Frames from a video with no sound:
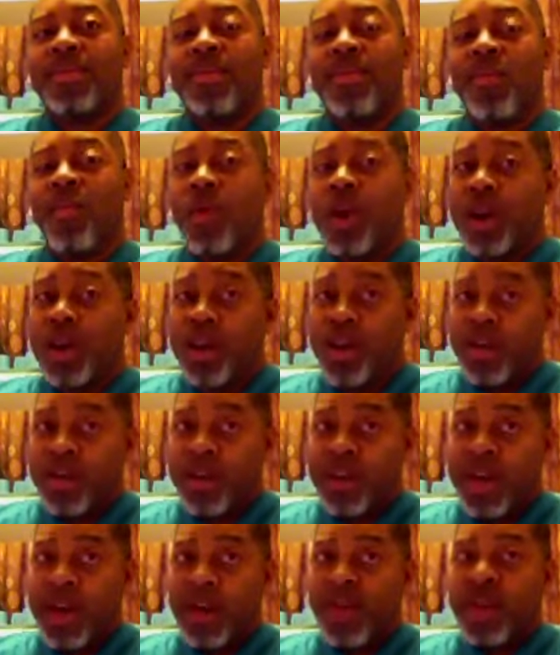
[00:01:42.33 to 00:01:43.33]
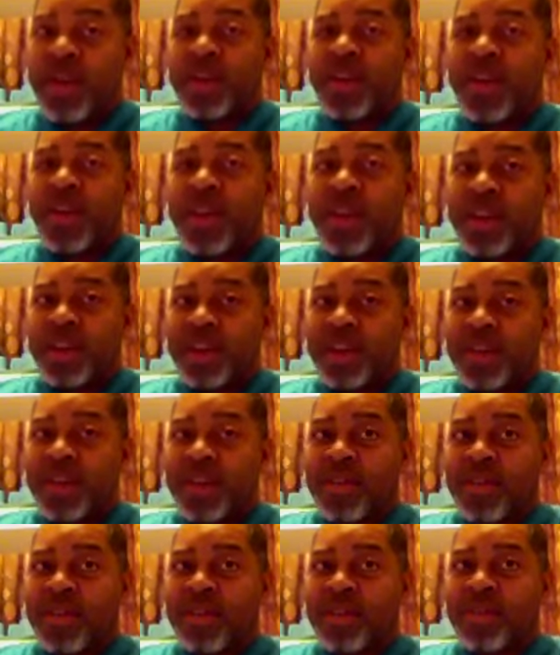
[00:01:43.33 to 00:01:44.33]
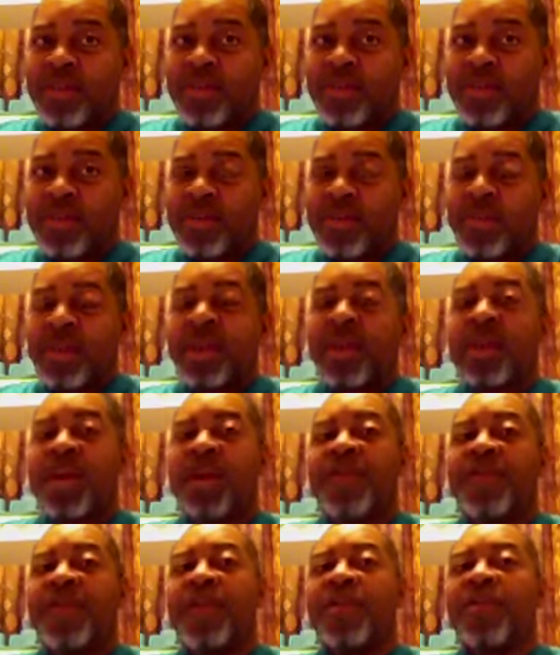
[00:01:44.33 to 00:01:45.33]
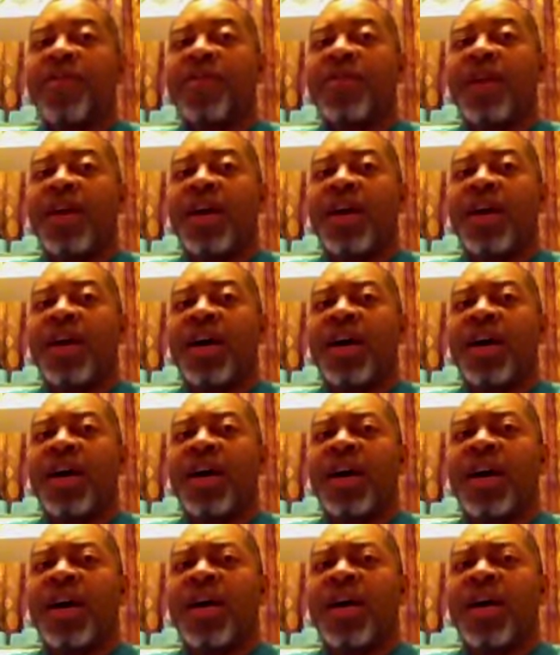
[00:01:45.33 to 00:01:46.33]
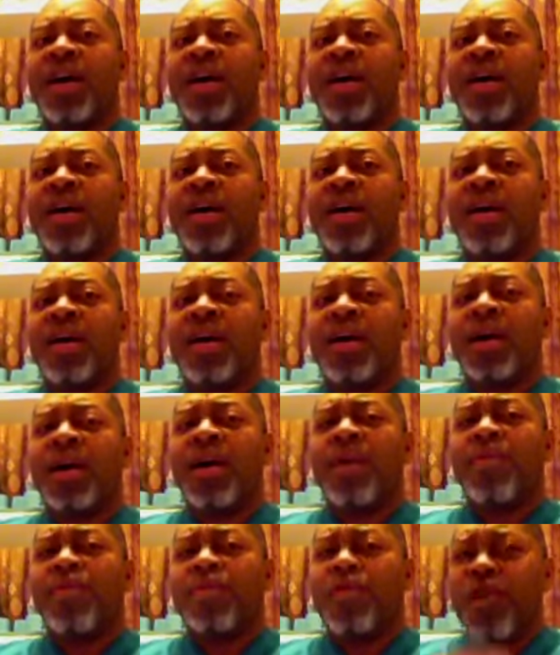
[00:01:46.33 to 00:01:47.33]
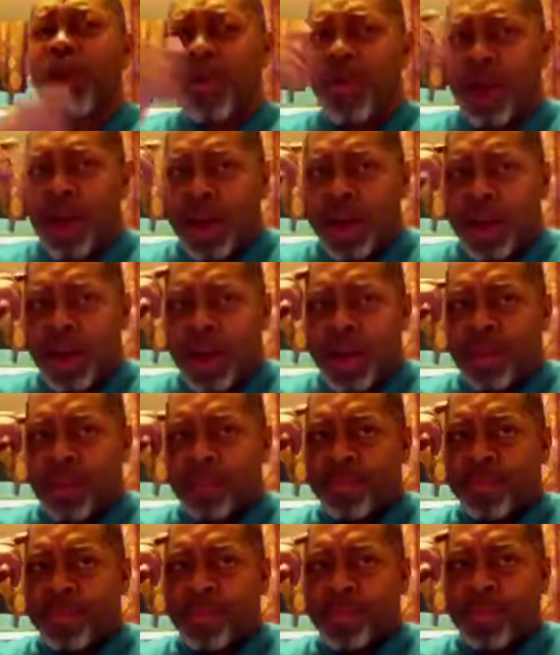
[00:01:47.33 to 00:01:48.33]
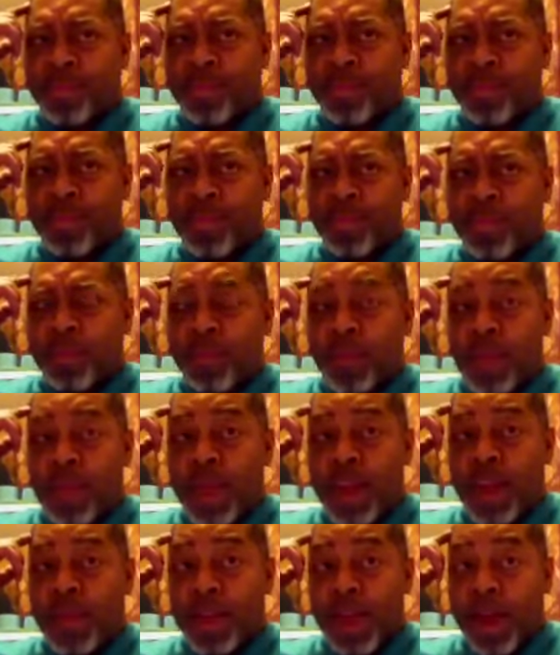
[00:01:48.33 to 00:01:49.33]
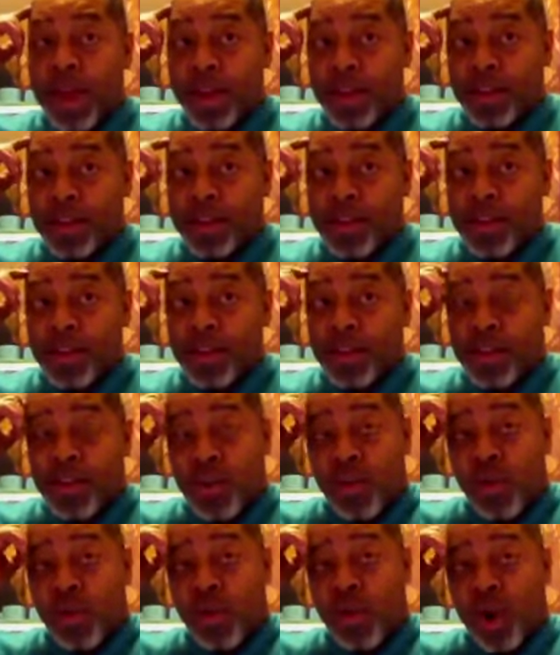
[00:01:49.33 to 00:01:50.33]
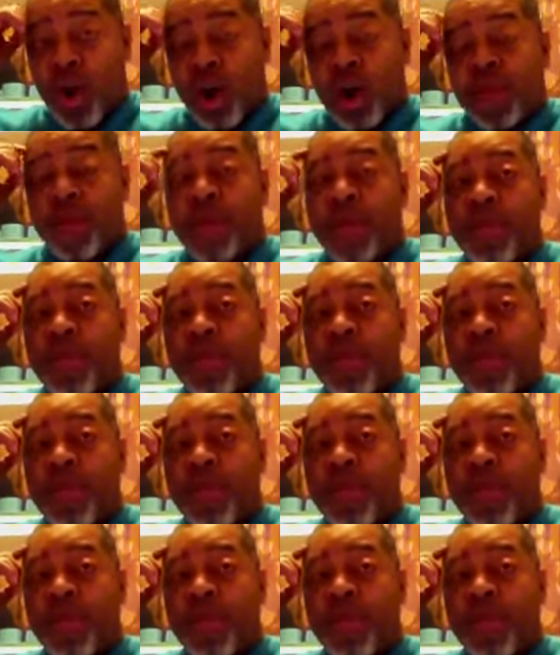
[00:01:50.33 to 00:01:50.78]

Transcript: Wouldn't you sound ridiculous if you said, uh, "I'm sorry, um, emails don't work for